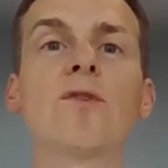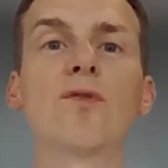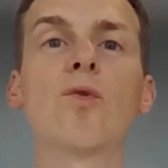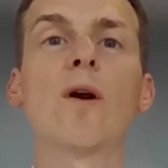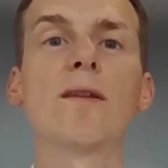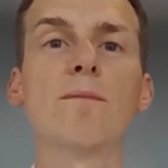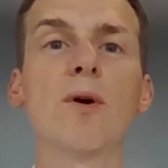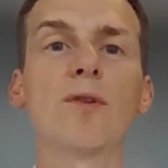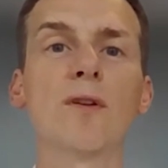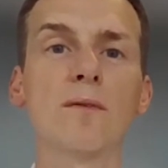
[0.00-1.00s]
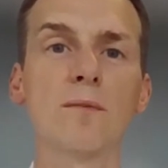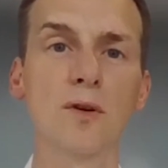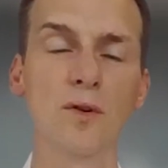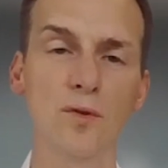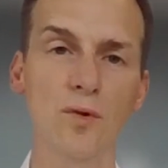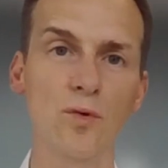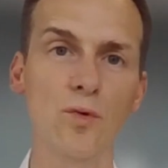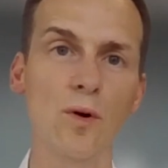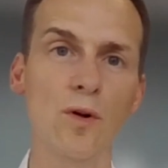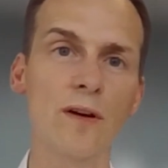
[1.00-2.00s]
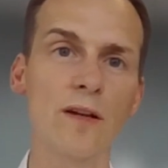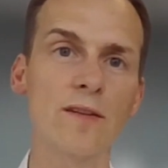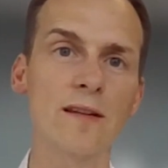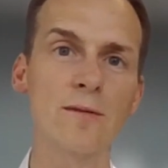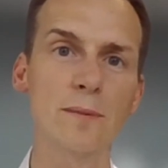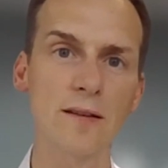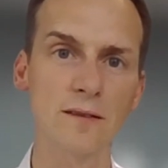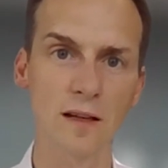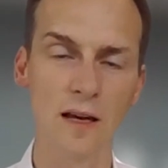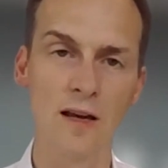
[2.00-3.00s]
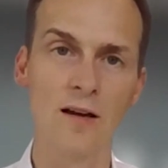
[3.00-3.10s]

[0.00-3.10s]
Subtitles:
also quite important because you want that the aspect